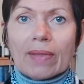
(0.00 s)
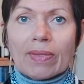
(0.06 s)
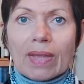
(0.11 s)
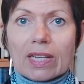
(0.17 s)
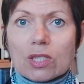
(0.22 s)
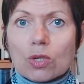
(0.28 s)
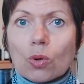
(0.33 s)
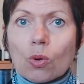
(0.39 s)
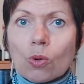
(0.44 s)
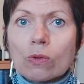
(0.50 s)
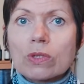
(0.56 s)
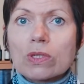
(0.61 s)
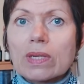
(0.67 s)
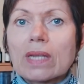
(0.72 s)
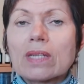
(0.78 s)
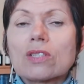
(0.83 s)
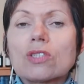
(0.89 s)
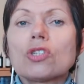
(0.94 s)
and that's all
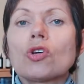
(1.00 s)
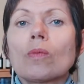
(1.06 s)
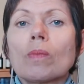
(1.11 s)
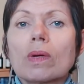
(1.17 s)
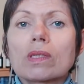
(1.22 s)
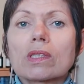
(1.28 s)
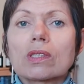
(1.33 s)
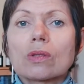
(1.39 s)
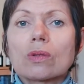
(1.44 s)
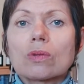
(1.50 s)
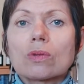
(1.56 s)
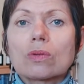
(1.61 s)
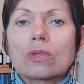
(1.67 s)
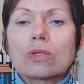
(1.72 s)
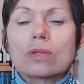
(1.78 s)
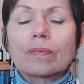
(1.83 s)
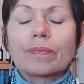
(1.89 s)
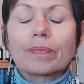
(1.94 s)
sent to your
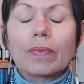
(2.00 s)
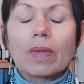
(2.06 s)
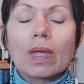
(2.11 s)
muscles.